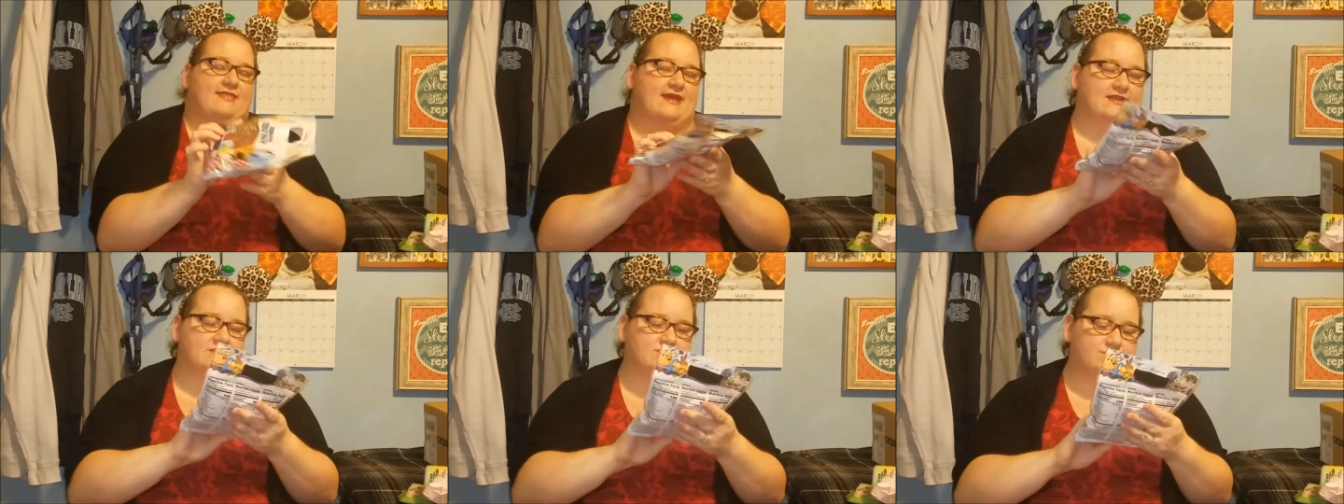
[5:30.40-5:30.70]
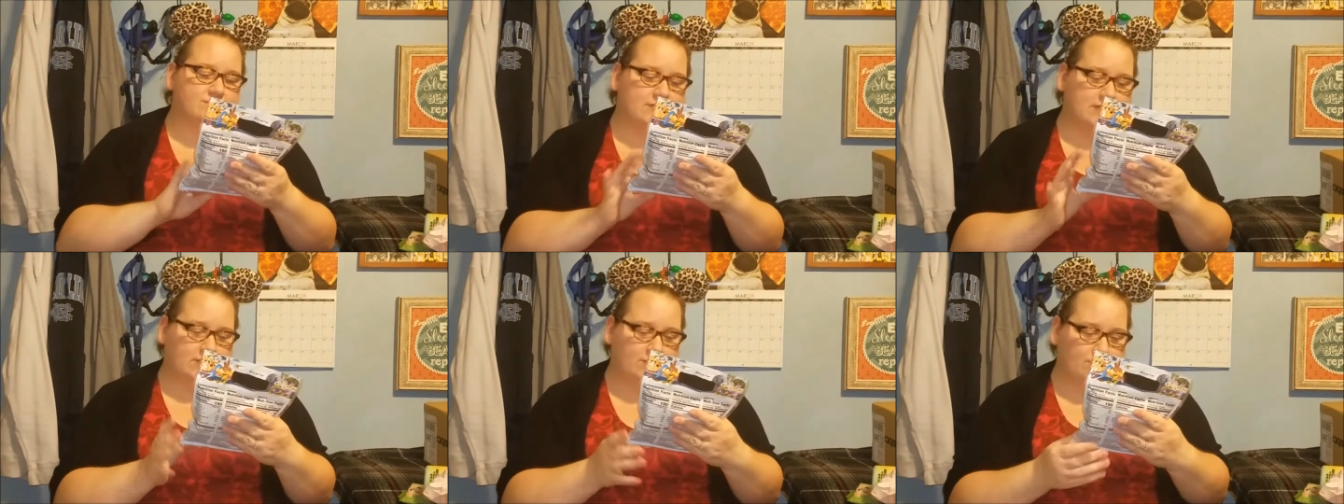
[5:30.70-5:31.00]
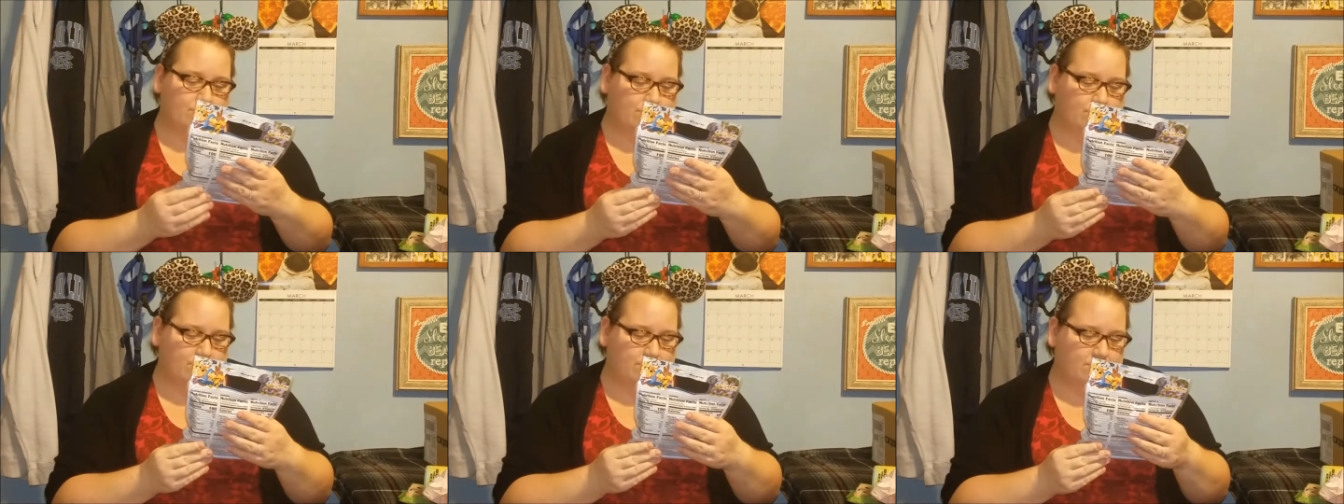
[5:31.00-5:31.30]
and that is really
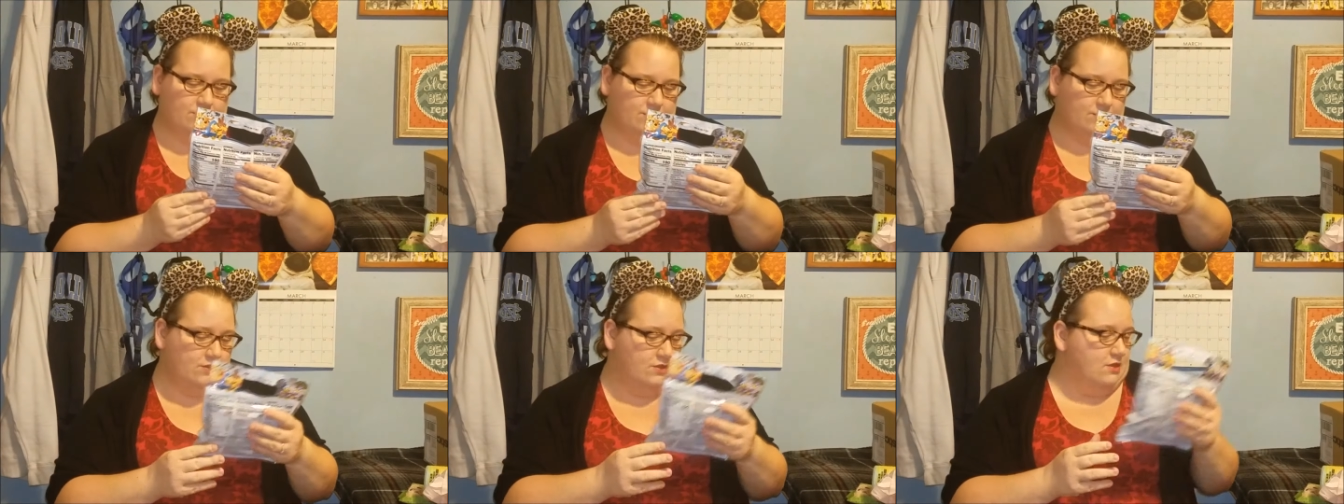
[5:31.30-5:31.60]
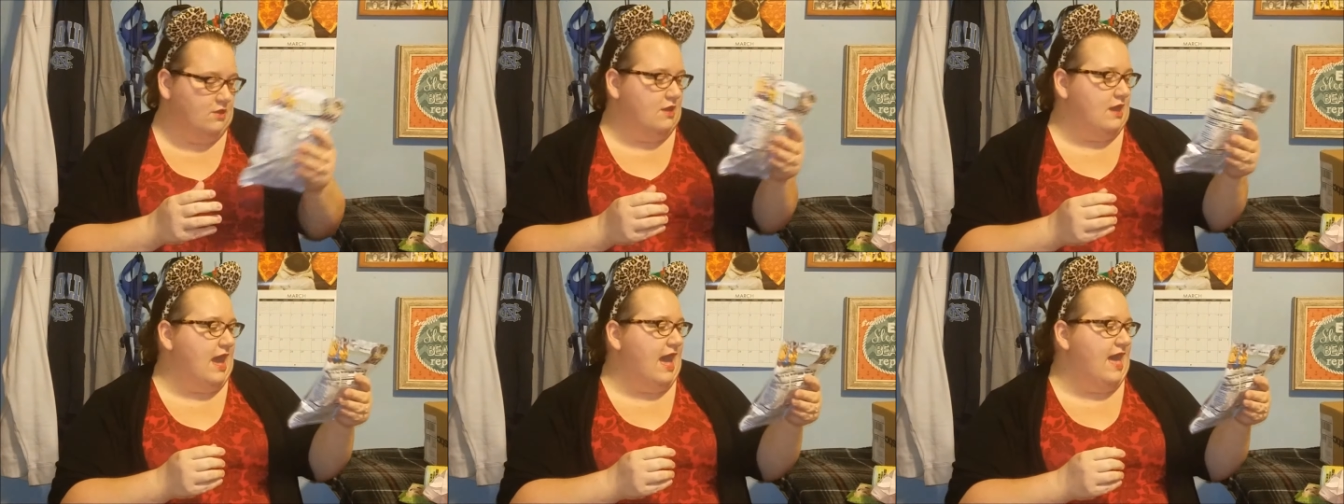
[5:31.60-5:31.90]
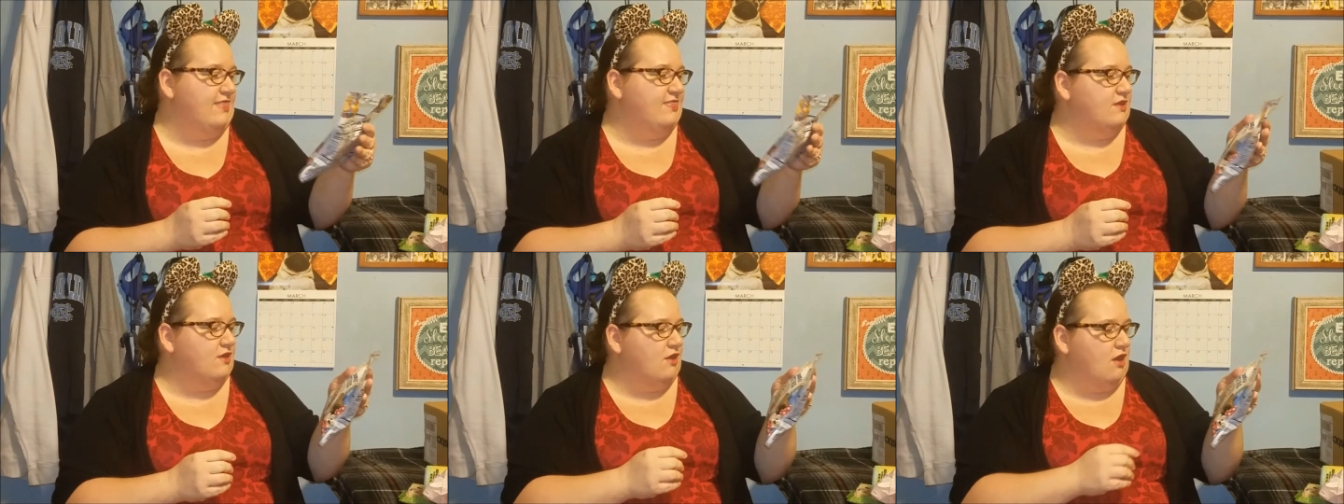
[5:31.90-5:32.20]
cool.
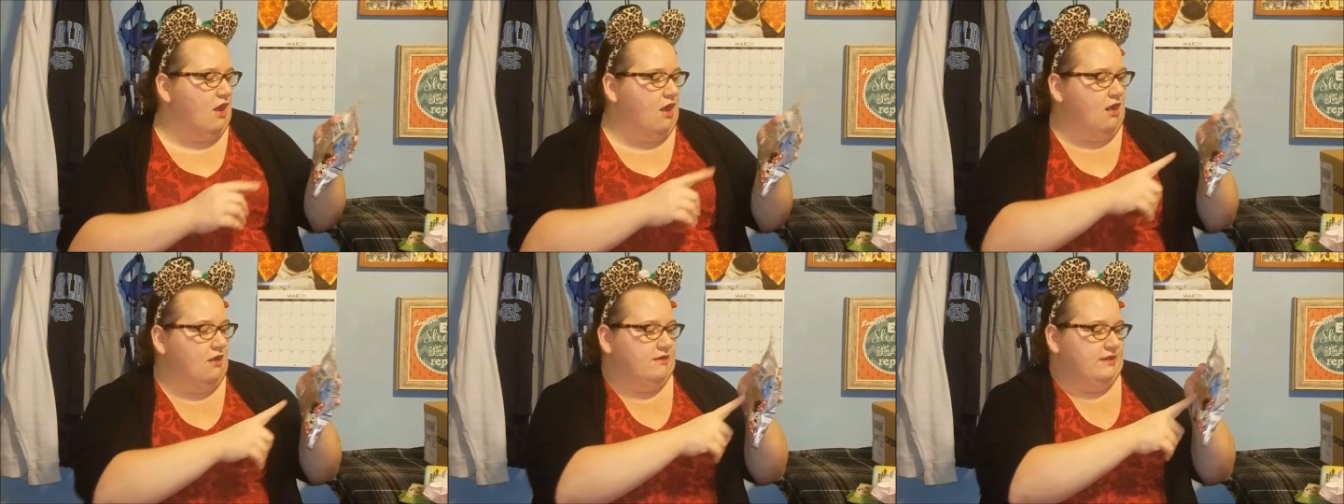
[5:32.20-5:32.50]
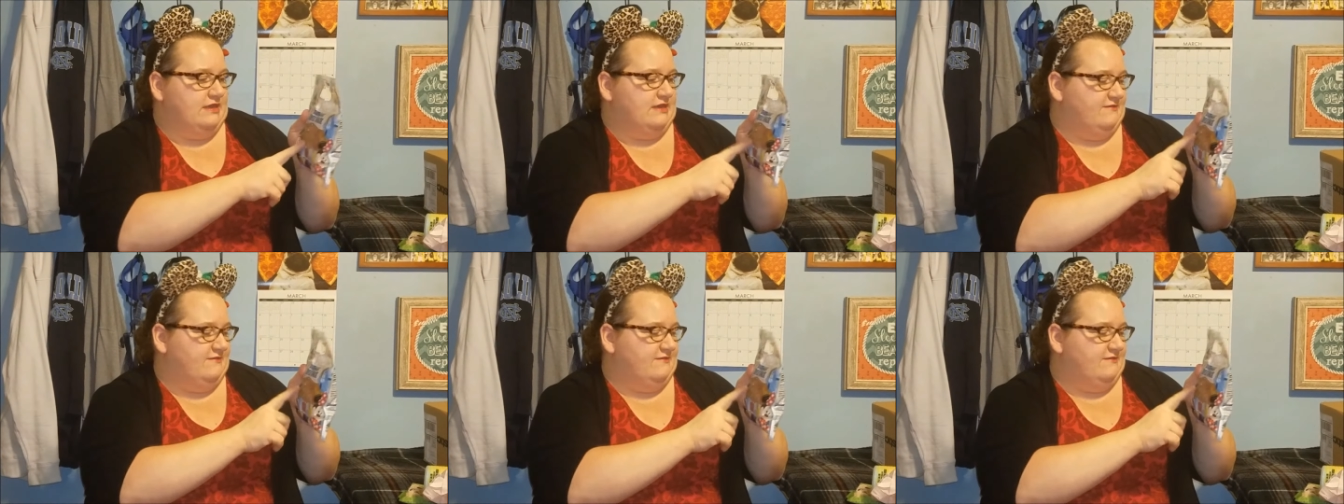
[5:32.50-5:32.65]
And they're all